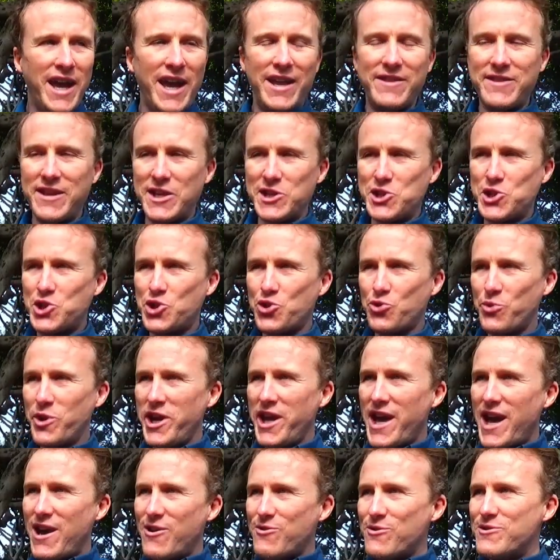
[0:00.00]
and then it's
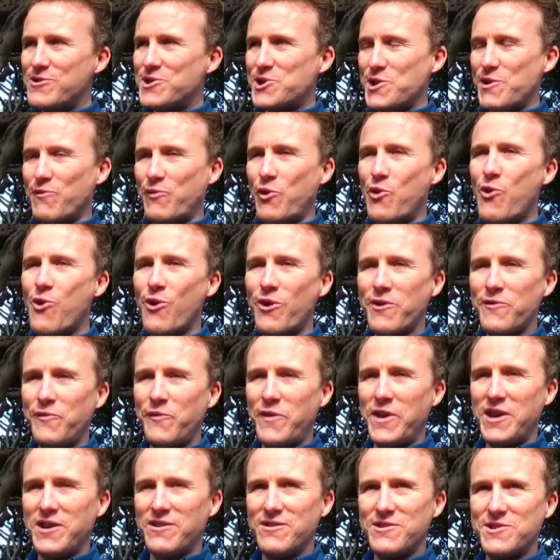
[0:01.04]
3 hours of
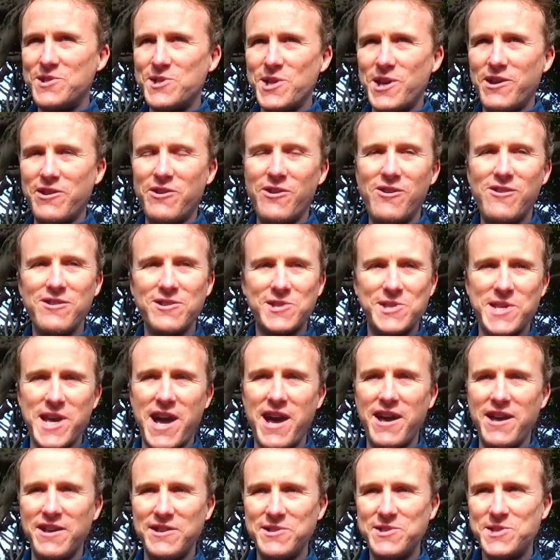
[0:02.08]
cornfields on all
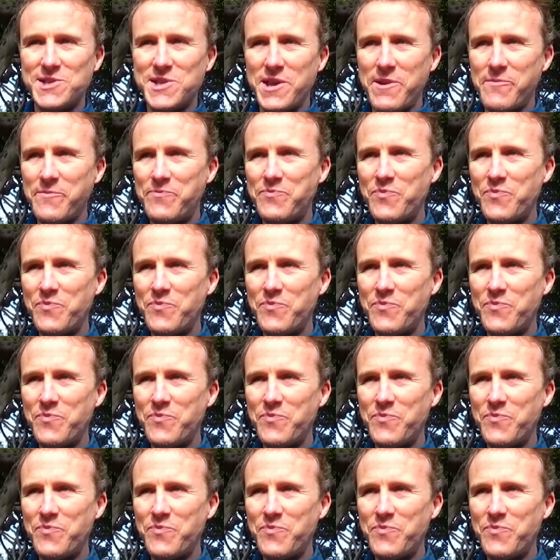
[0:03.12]
sides.